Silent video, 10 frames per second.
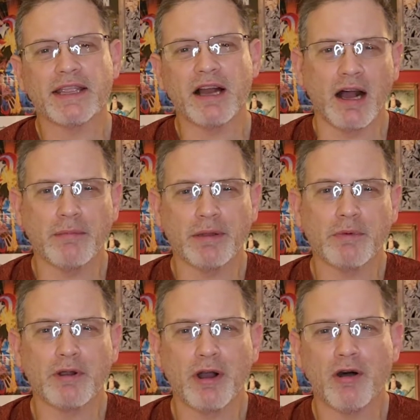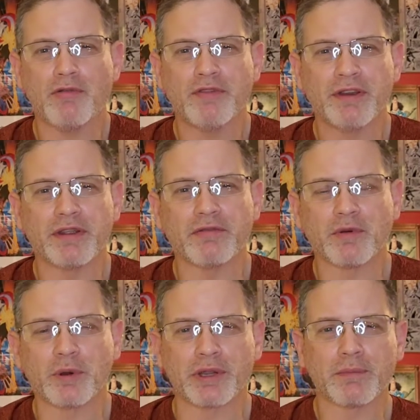comic book haul video
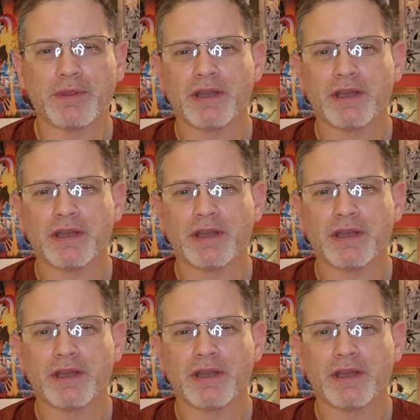for you.